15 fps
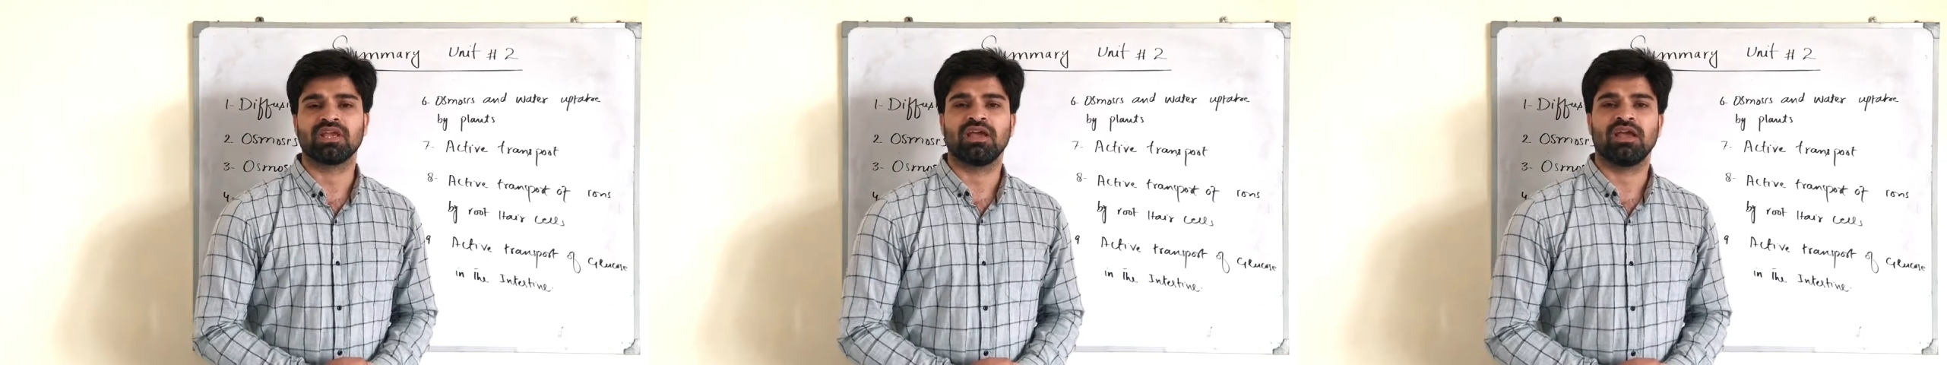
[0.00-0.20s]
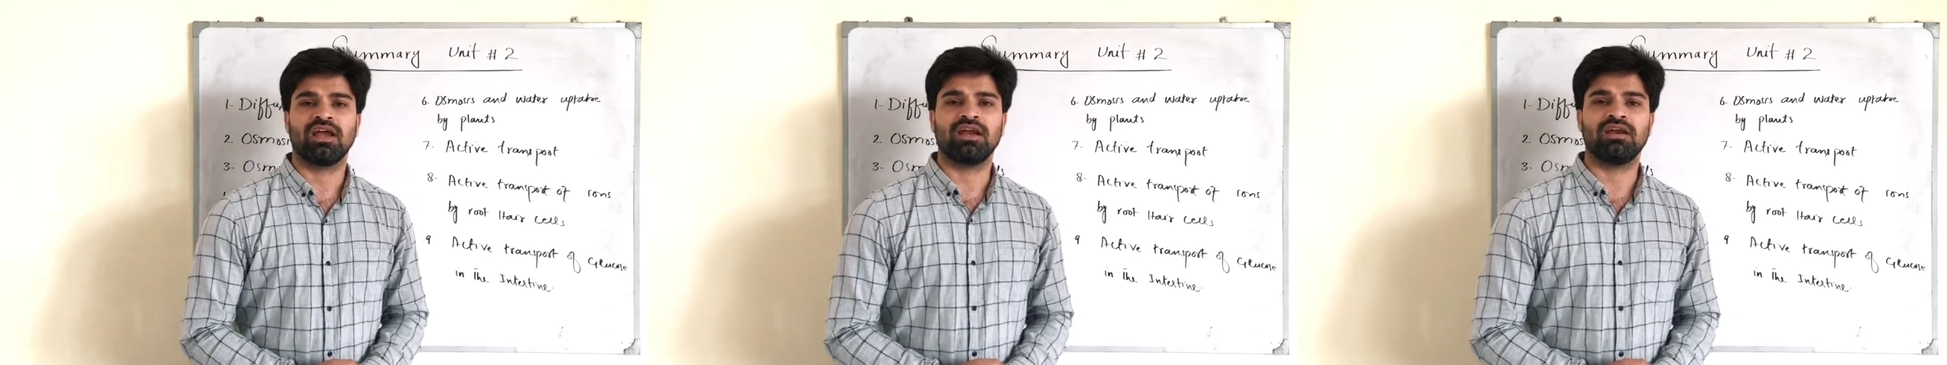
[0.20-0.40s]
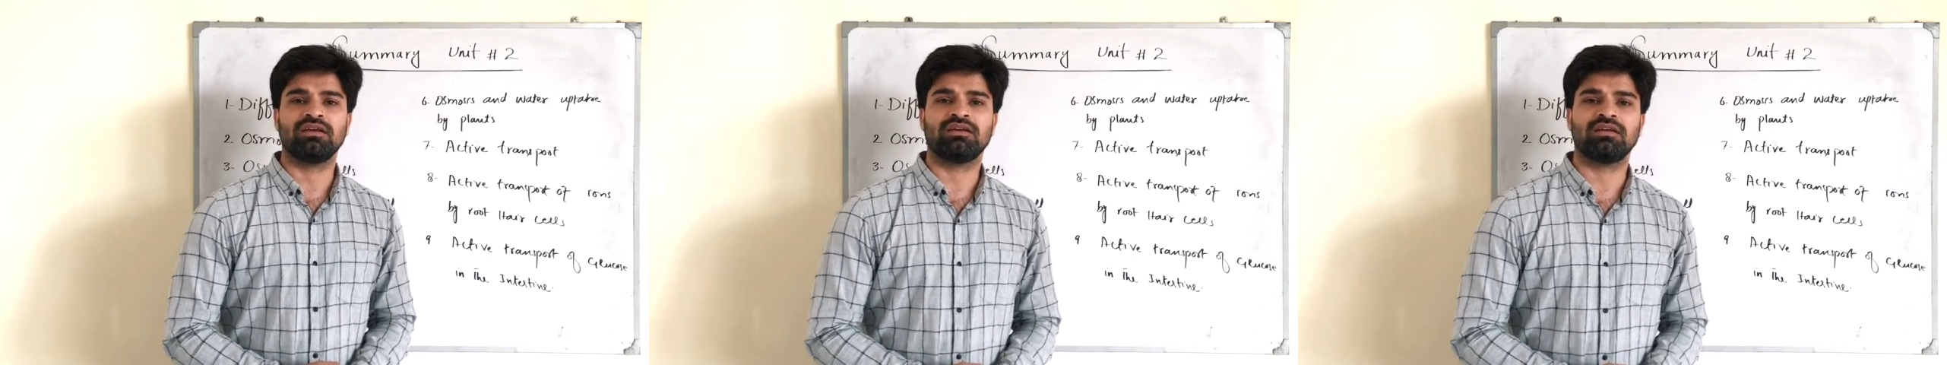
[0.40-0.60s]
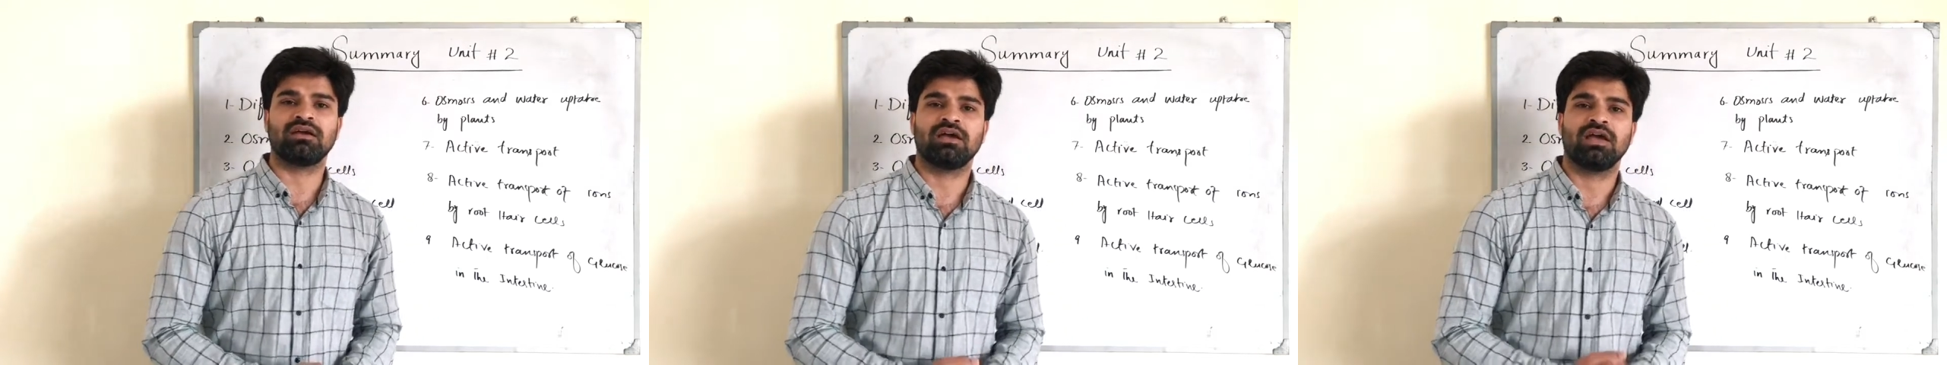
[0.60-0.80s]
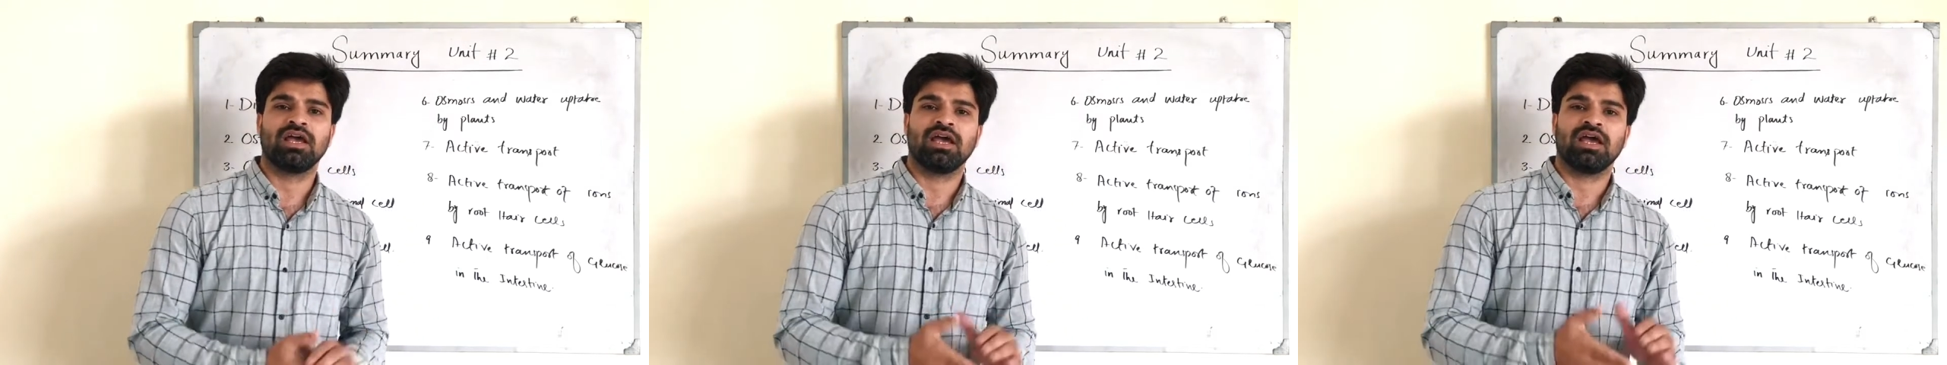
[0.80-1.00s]
and
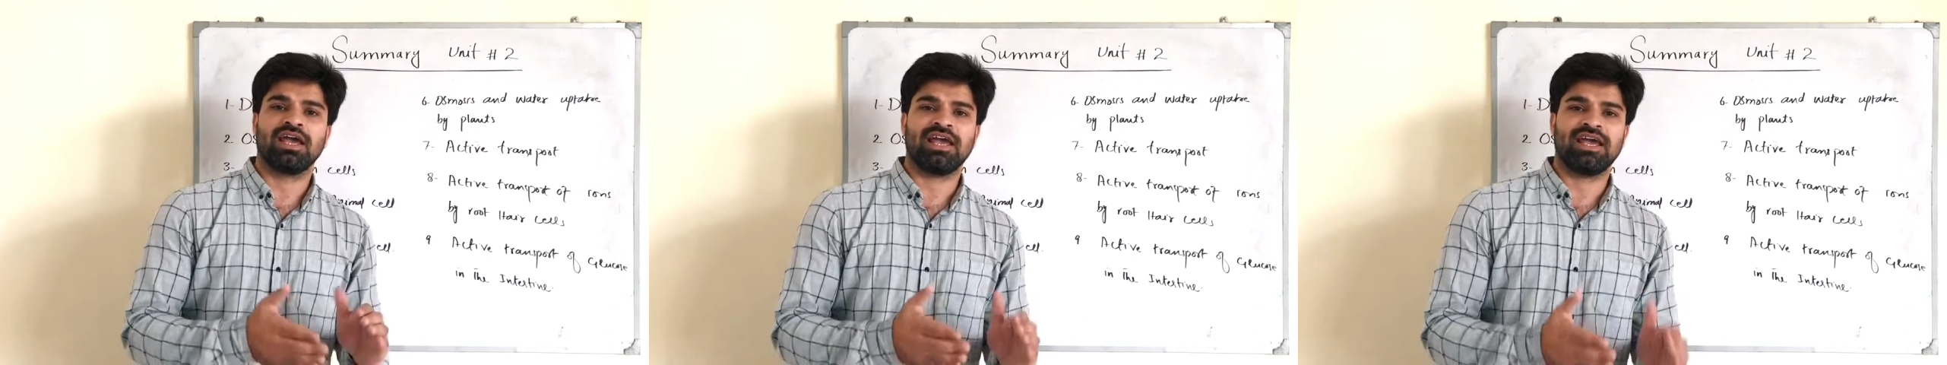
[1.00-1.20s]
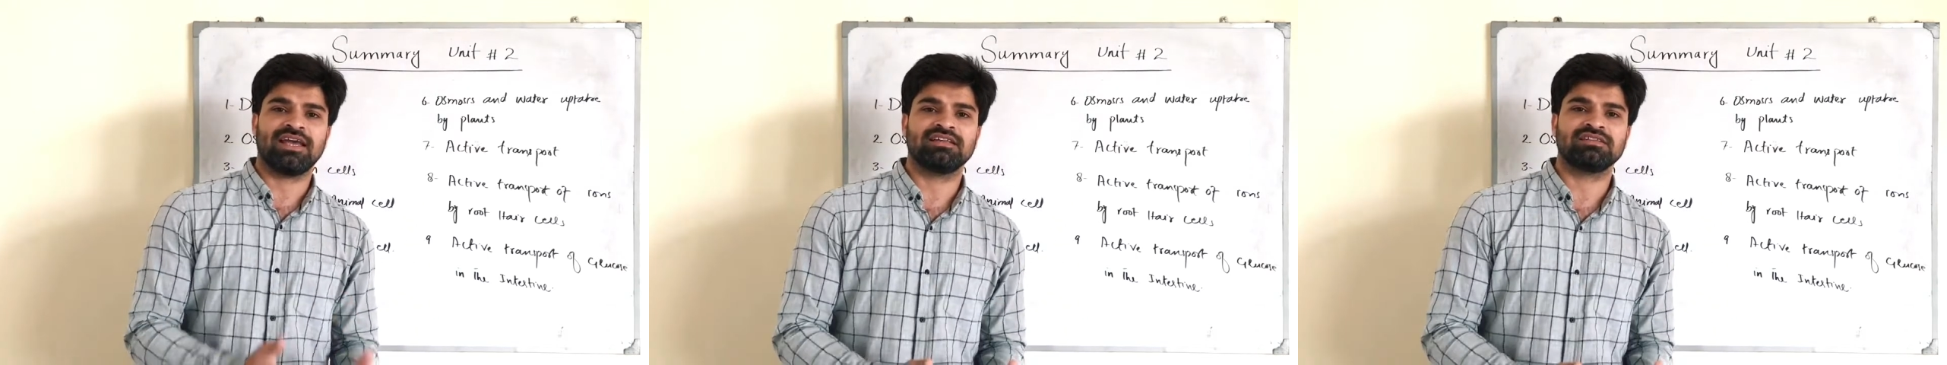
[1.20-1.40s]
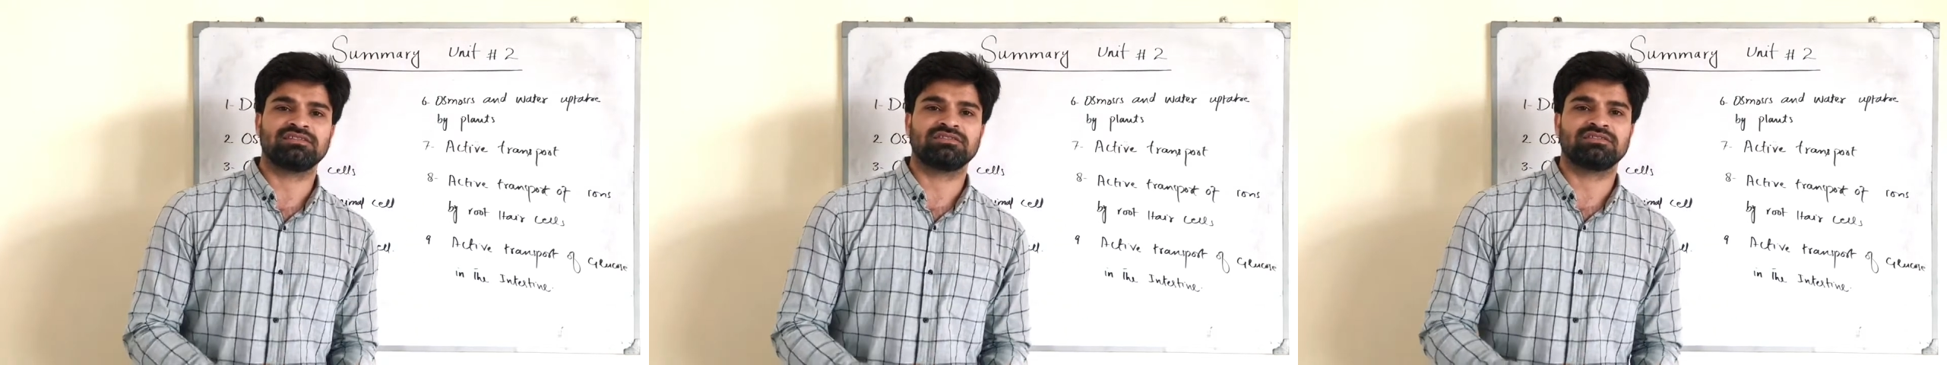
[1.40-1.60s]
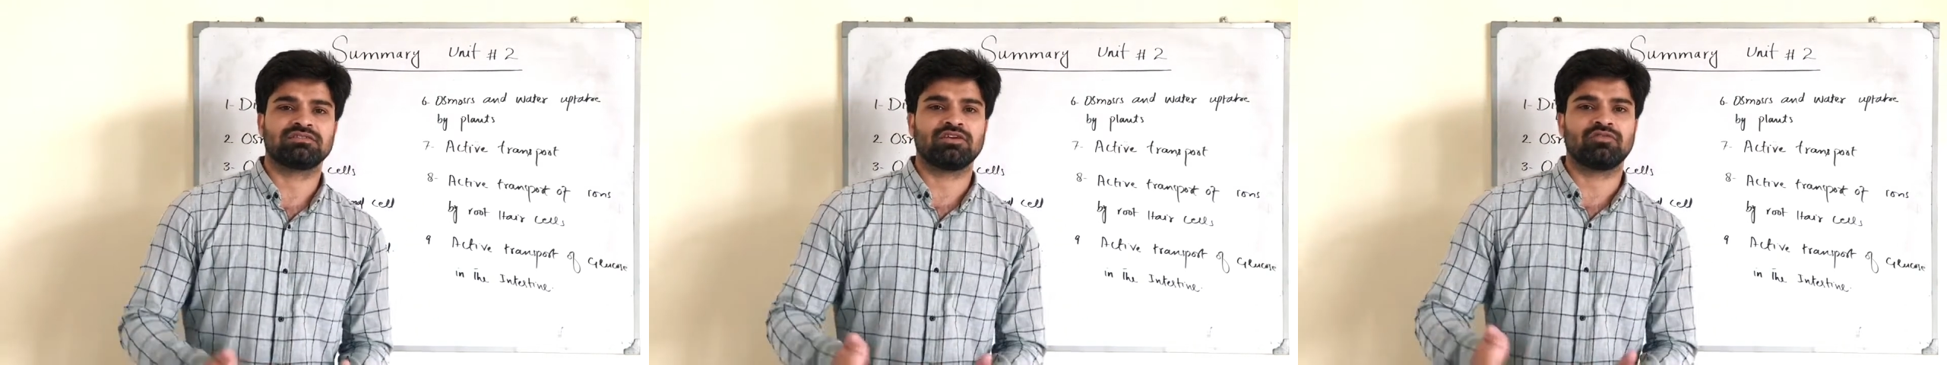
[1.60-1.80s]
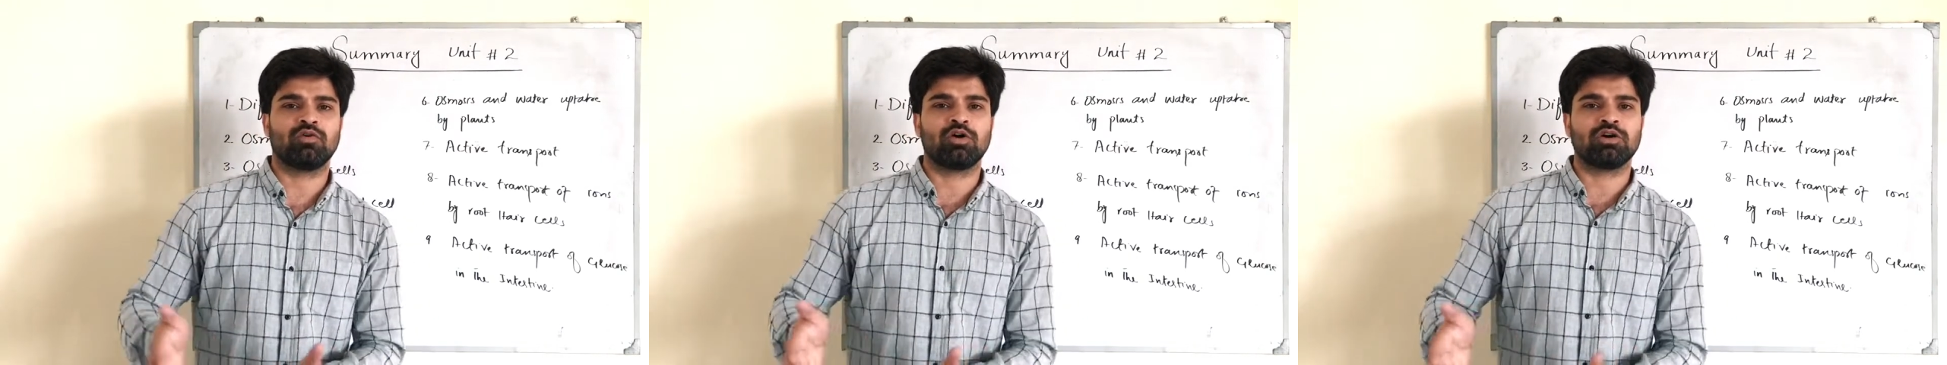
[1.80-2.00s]
as
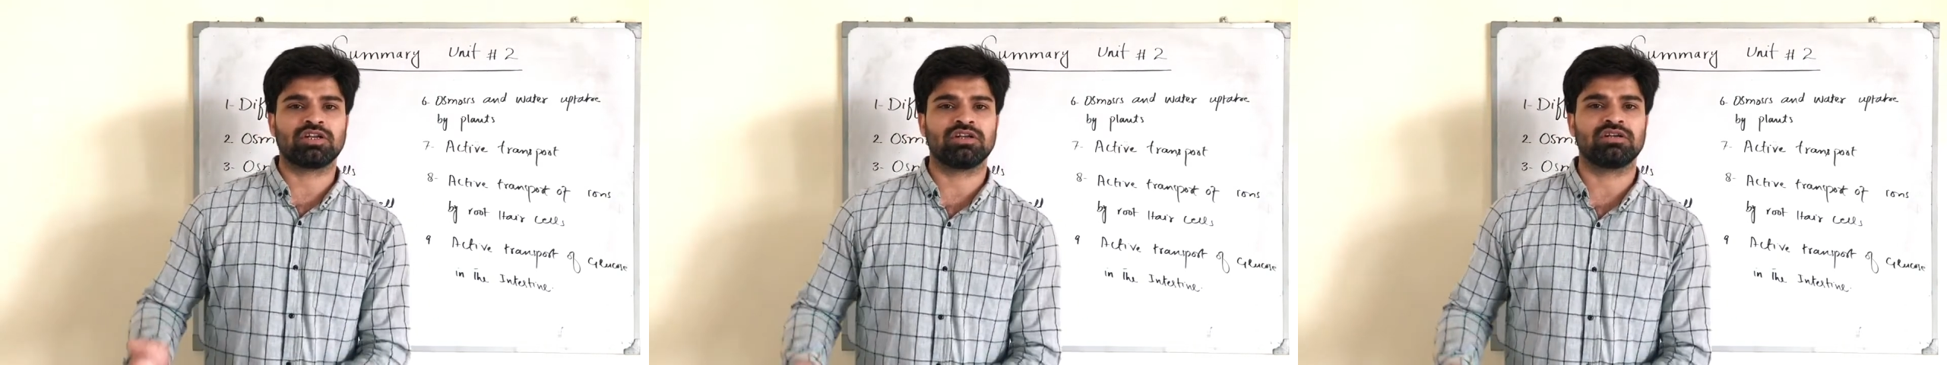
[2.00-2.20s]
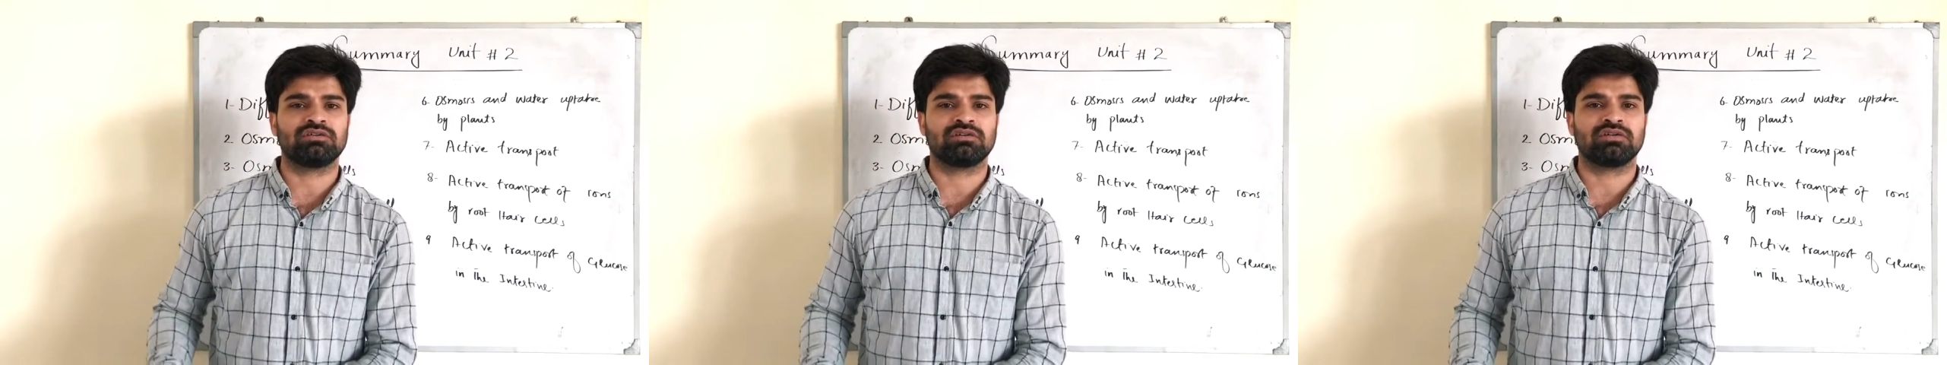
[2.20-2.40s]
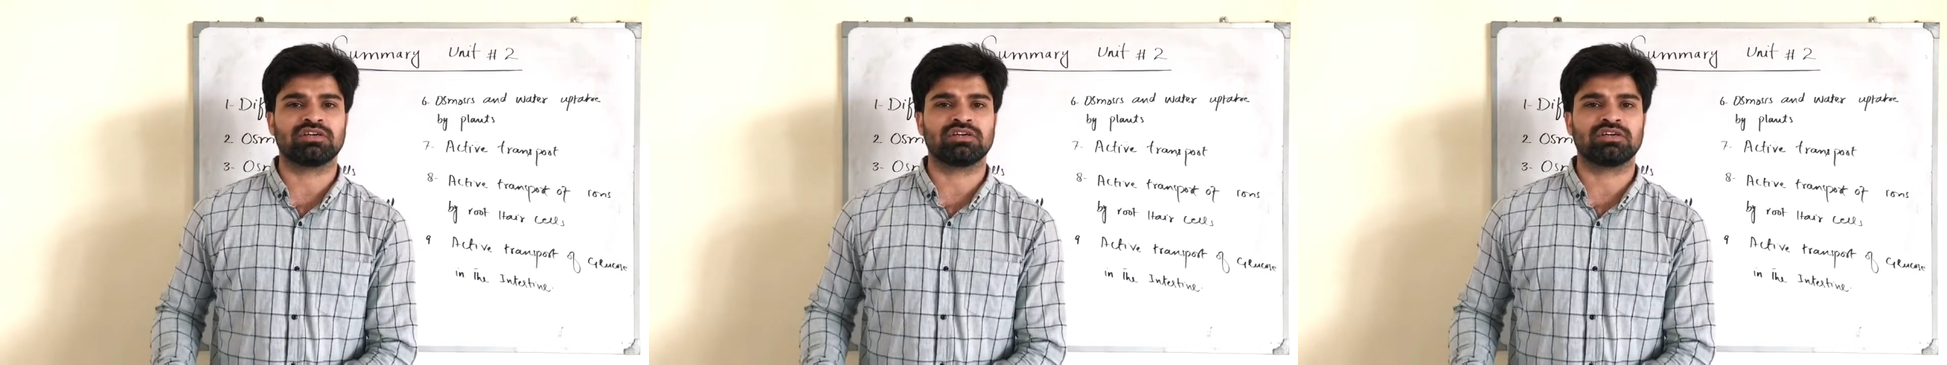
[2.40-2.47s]
the water